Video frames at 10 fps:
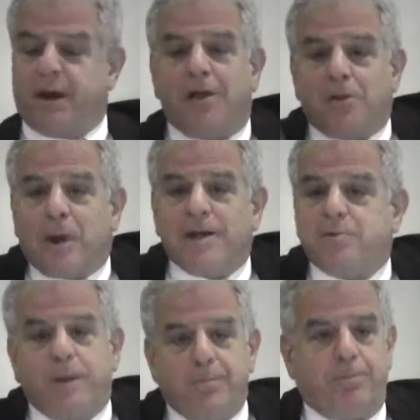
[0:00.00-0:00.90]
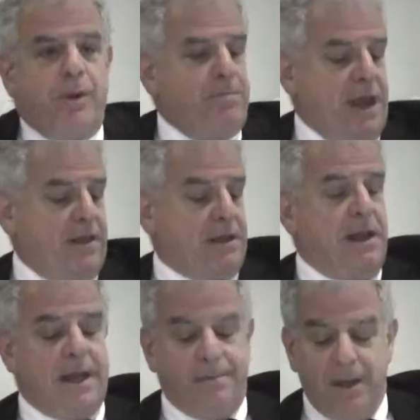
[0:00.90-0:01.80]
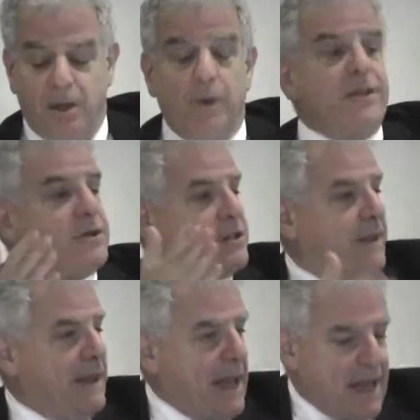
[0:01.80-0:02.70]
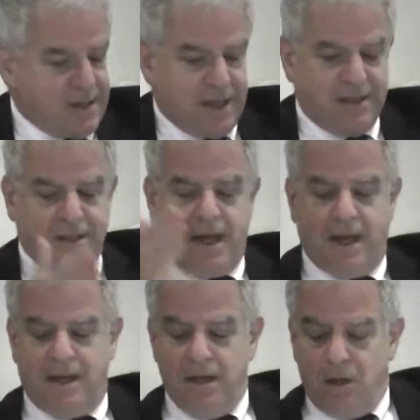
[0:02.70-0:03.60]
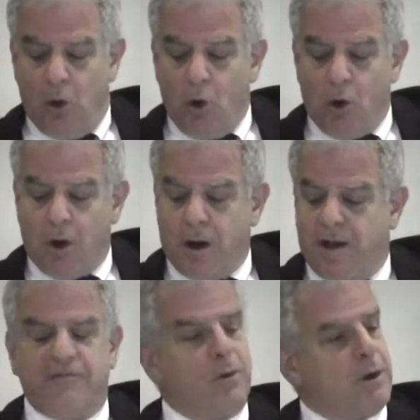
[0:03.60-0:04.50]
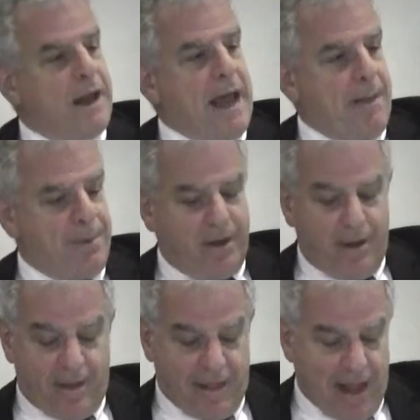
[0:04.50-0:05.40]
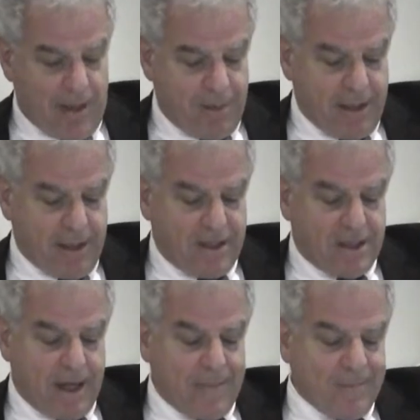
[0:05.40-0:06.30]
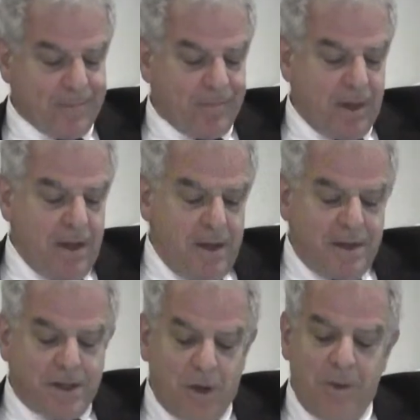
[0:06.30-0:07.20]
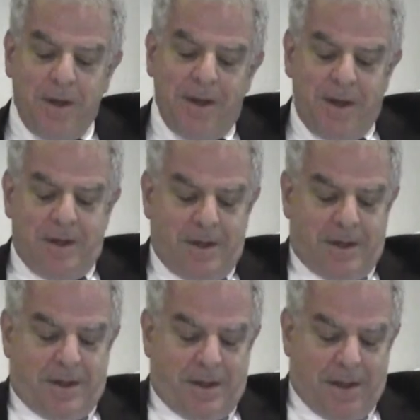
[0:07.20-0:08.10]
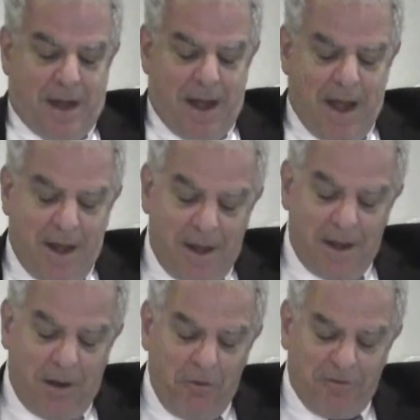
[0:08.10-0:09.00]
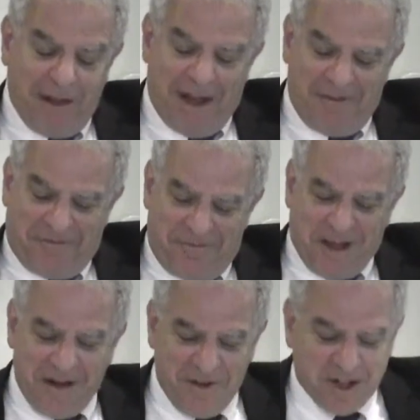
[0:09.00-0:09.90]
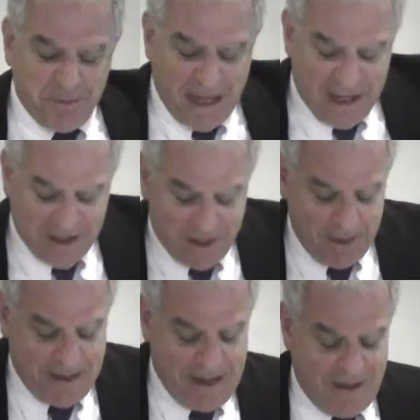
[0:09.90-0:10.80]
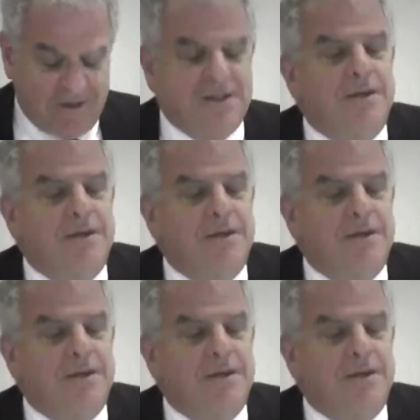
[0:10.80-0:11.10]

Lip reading: but otherwise we pay the claim, whether it's on the asset side or if it were to happen on the liability side. So hopefully I have kind of explained some of the